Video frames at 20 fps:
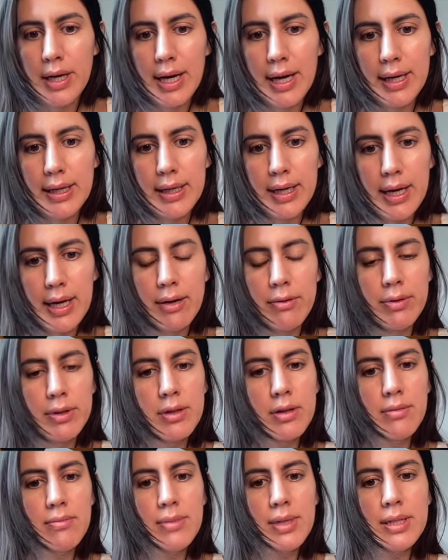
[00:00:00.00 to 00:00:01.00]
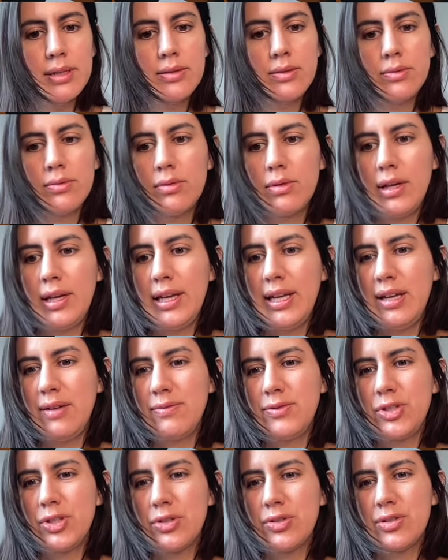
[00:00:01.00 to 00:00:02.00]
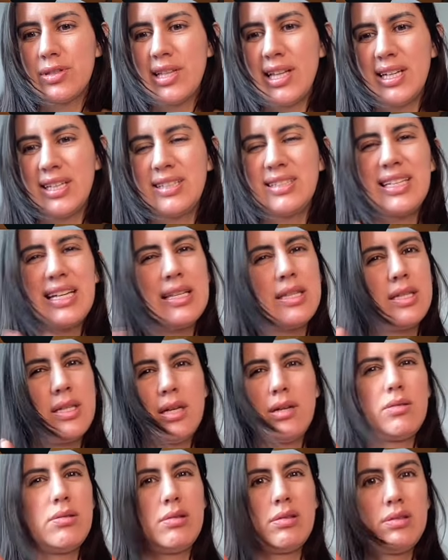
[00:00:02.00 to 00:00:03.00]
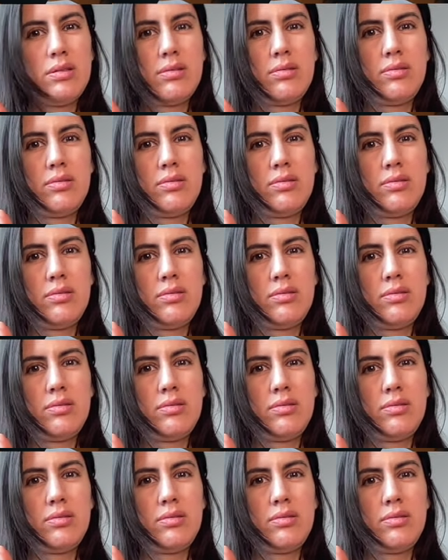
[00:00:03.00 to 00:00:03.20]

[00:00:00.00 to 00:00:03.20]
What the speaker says: and I recommend to leave just like 10 seconds,